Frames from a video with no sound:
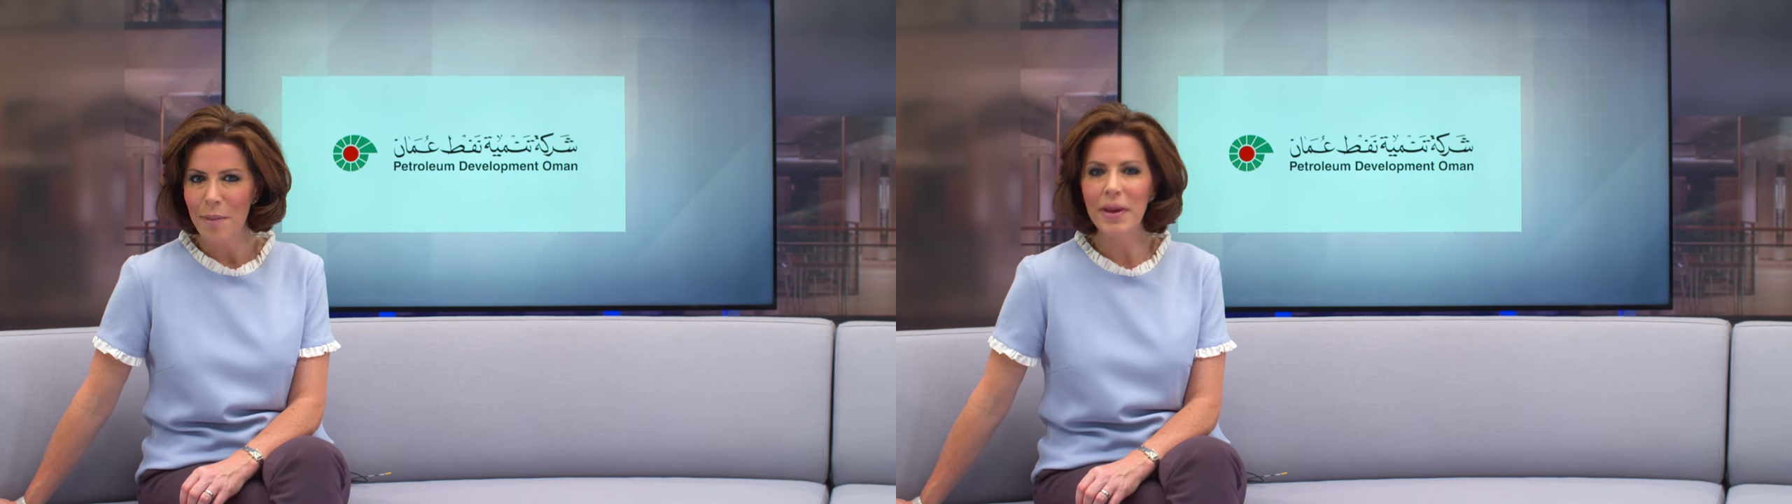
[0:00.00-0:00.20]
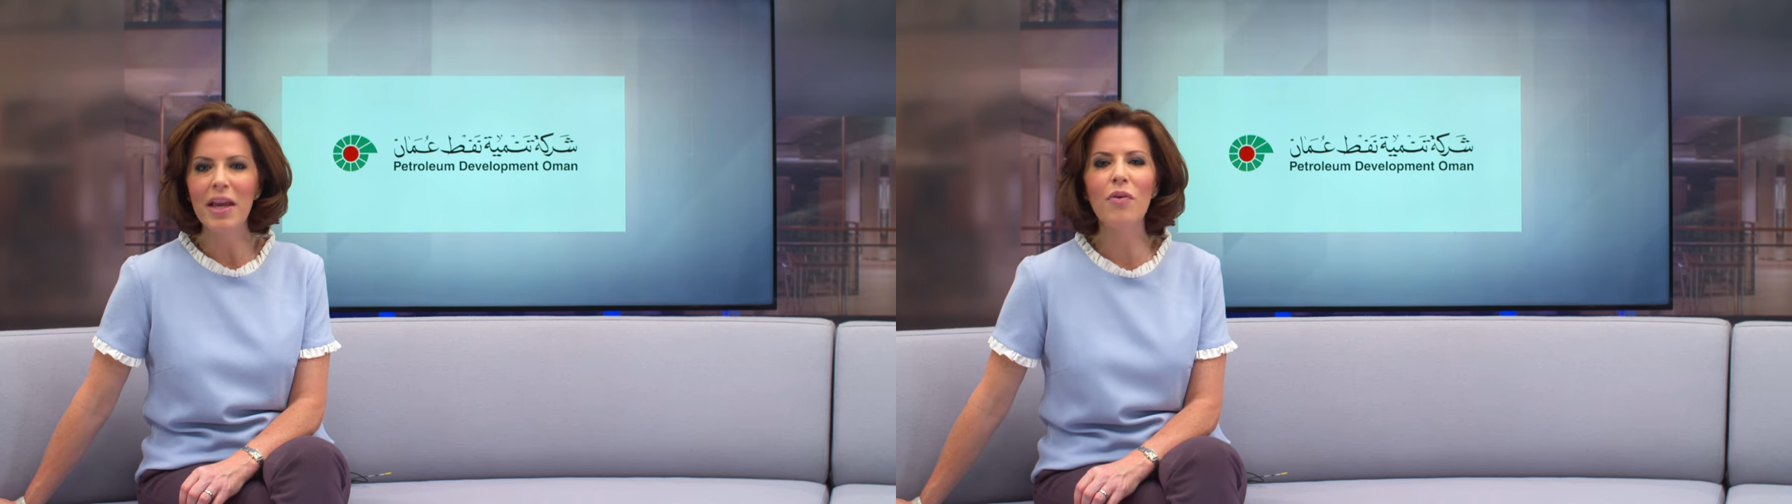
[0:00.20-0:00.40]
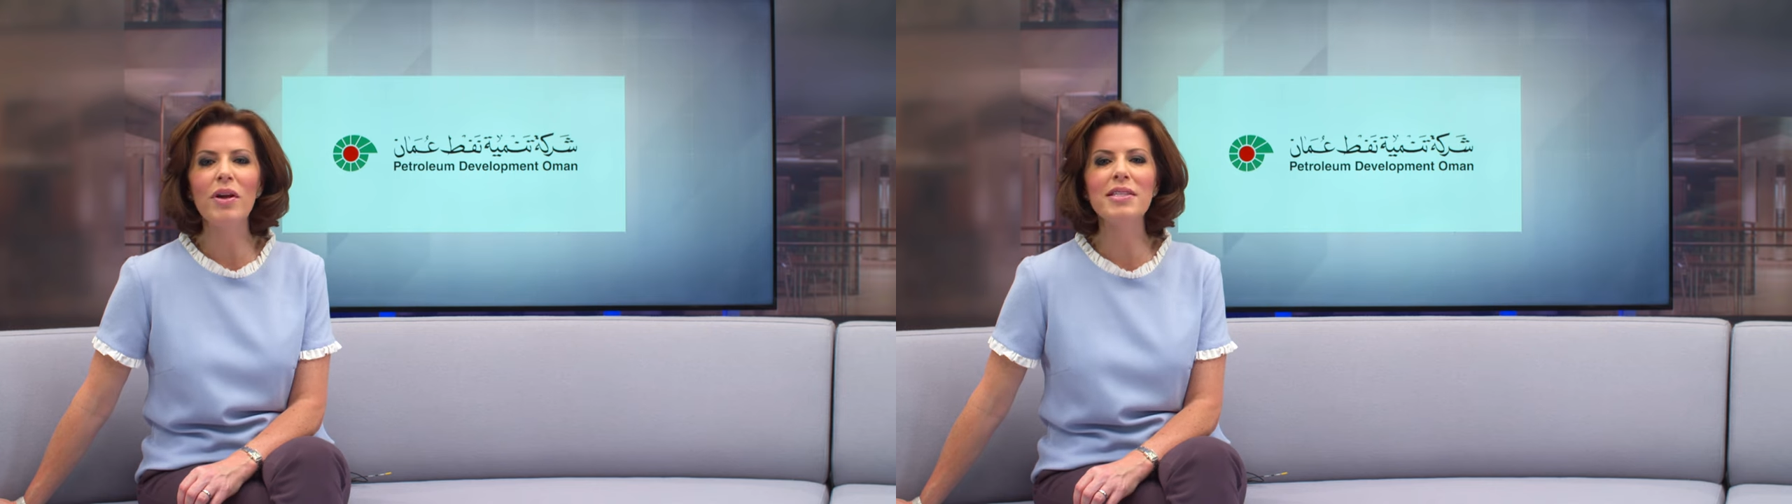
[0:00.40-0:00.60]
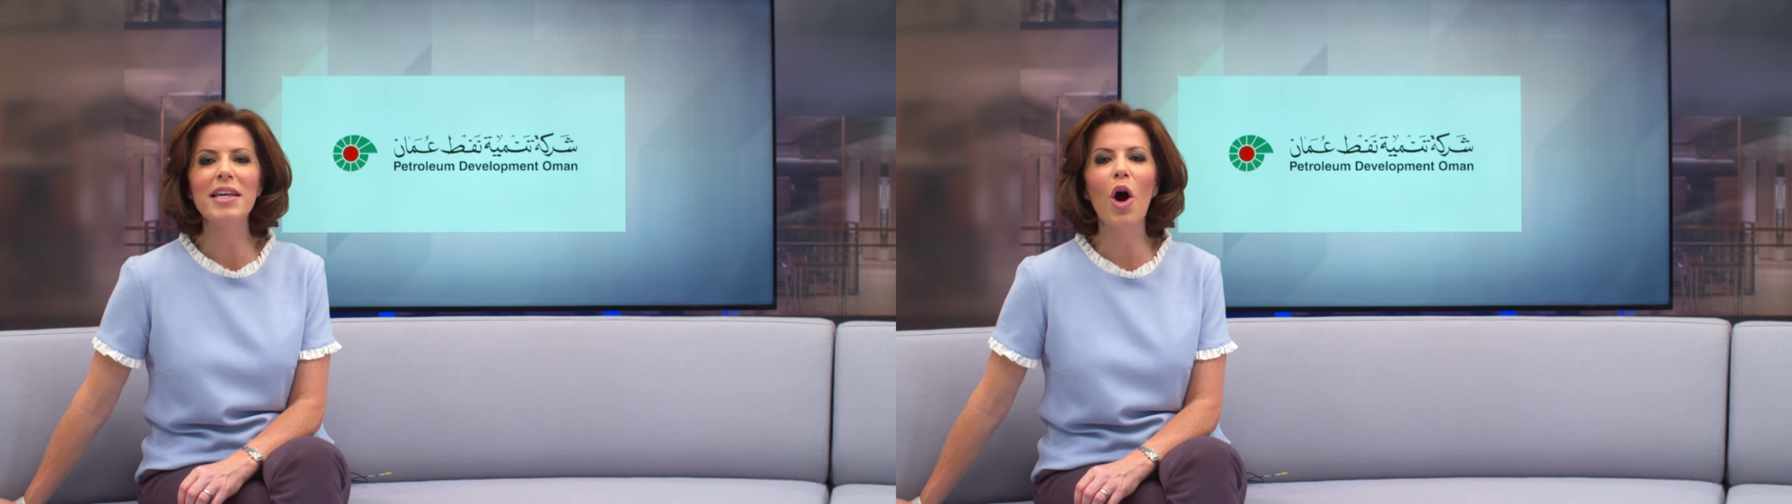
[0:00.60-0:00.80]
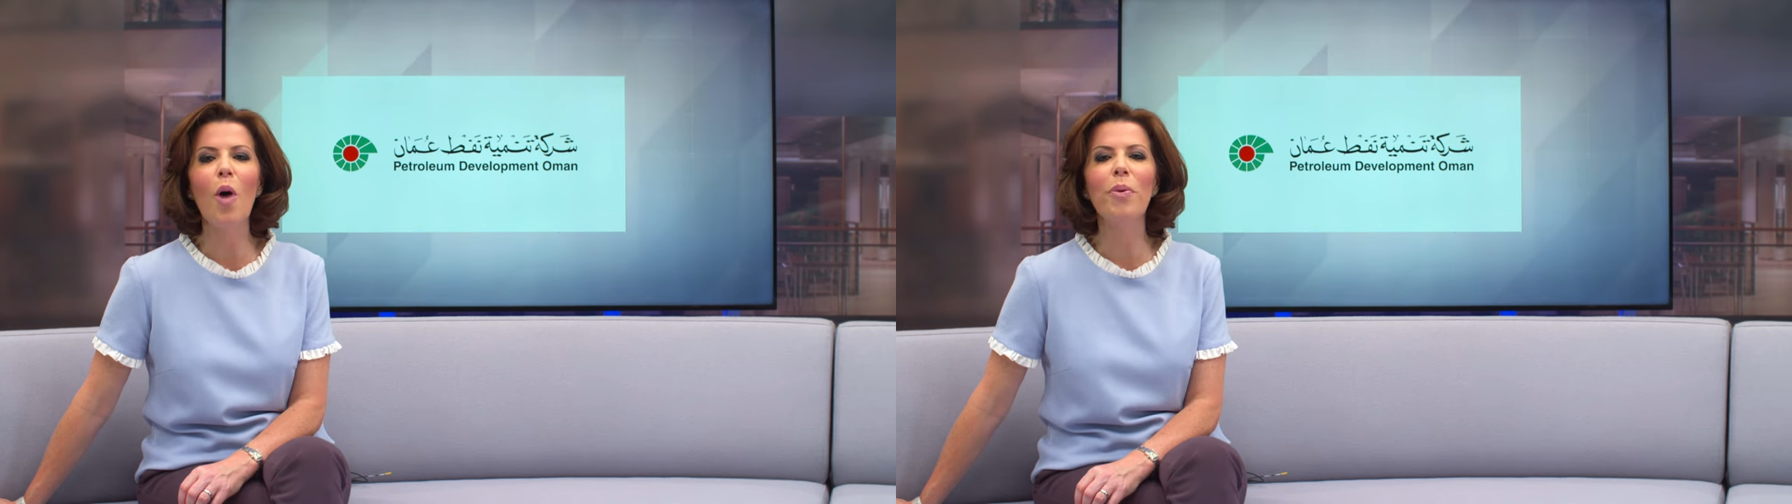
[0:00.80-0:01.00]
but
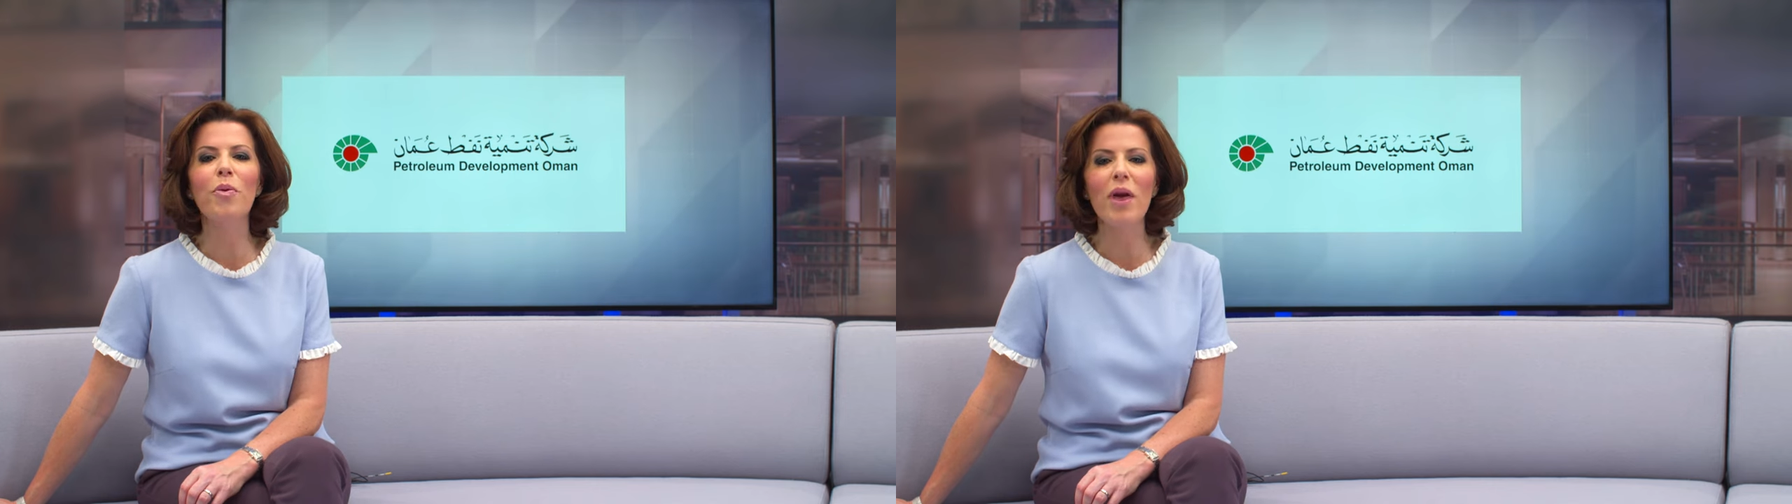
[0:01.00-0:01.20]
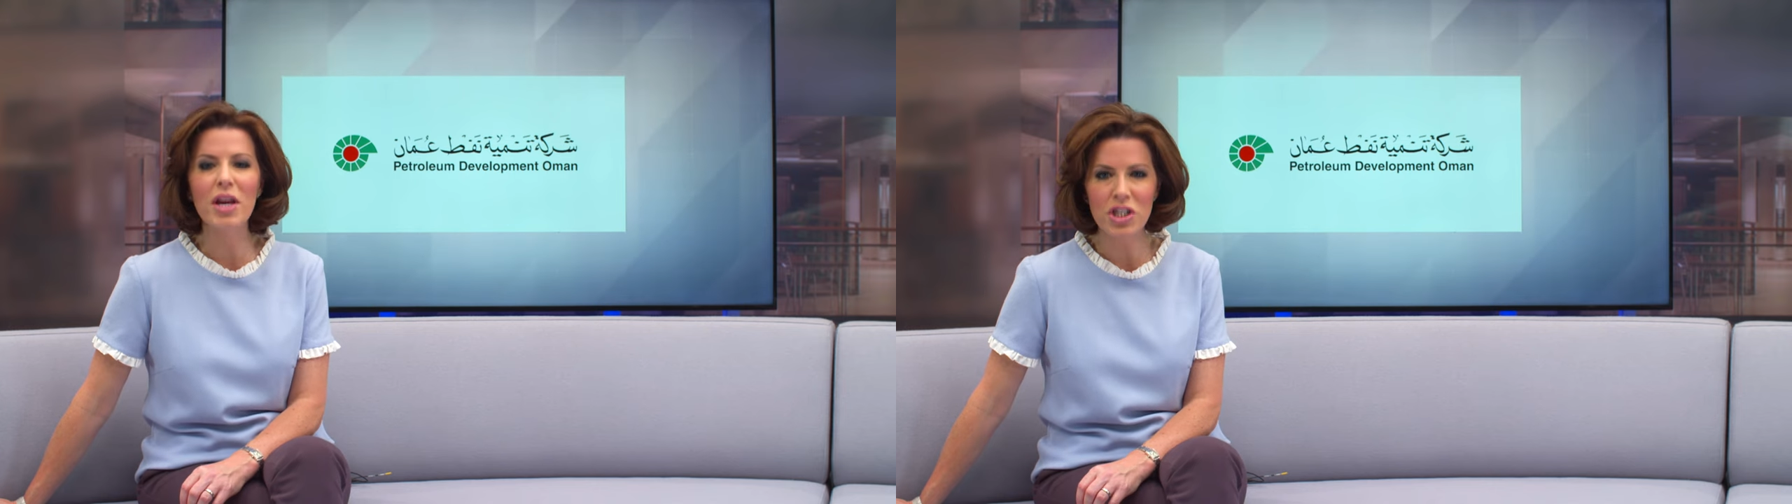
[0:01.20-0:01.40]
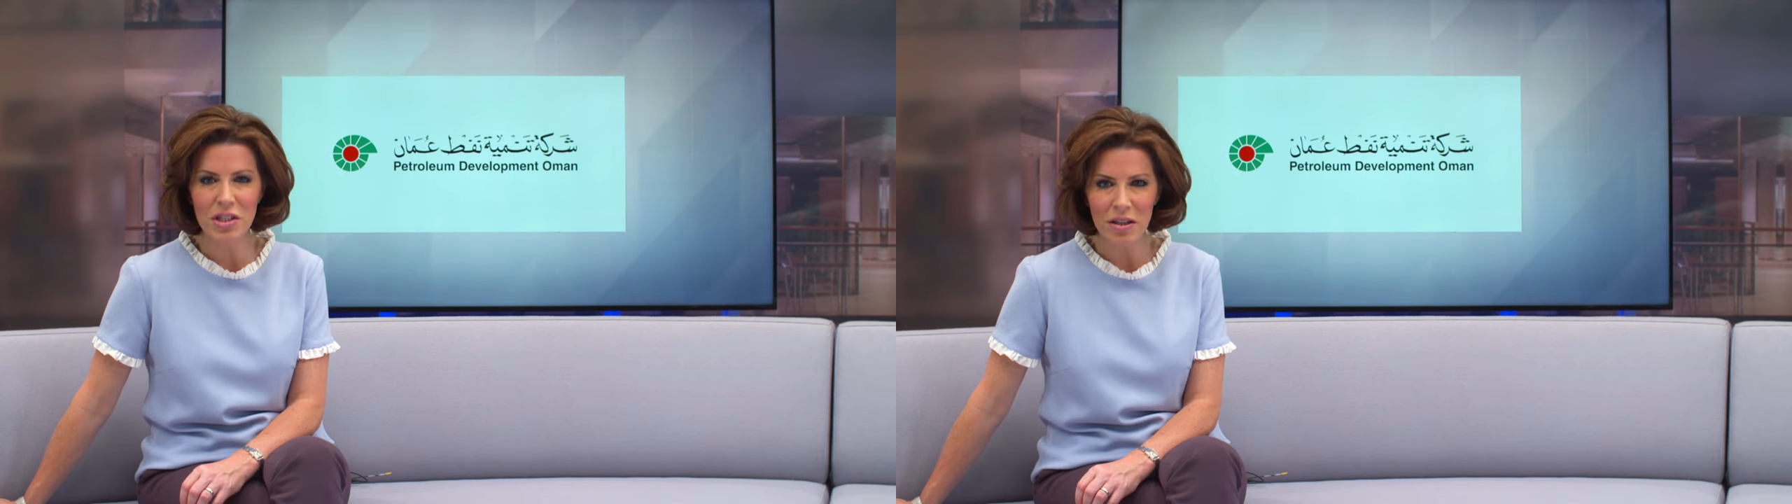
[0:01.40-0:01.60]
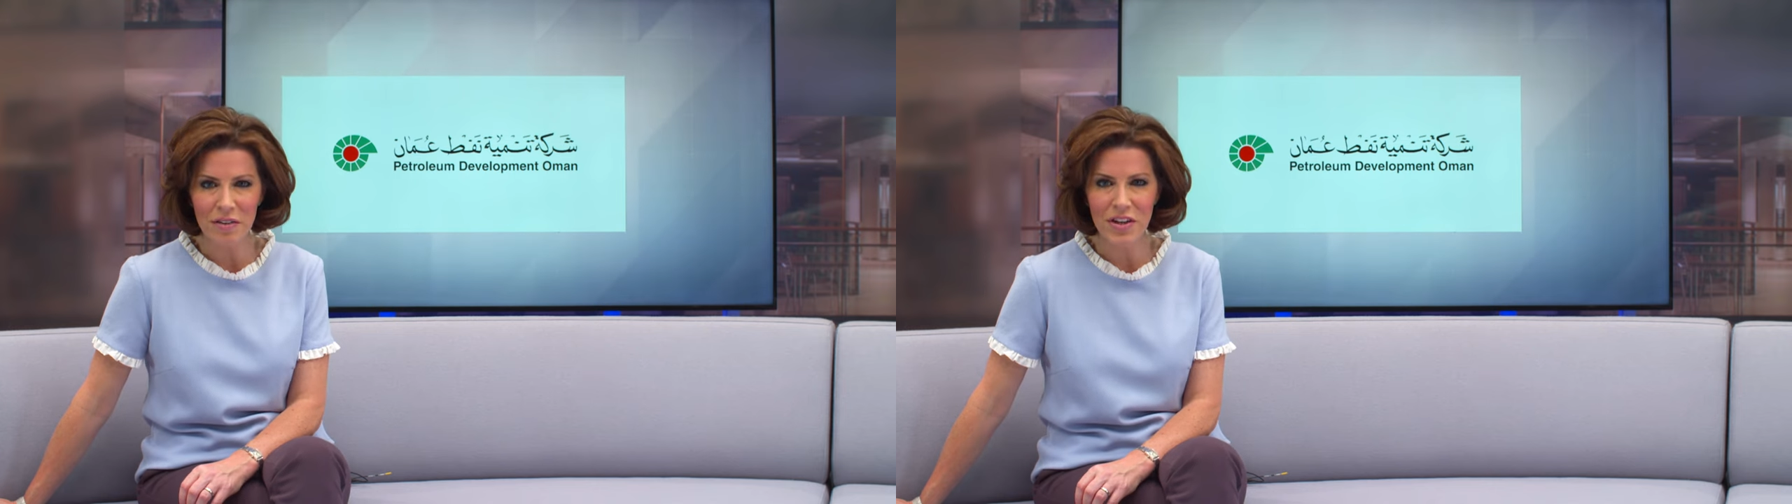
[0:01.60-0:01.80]
increasing operational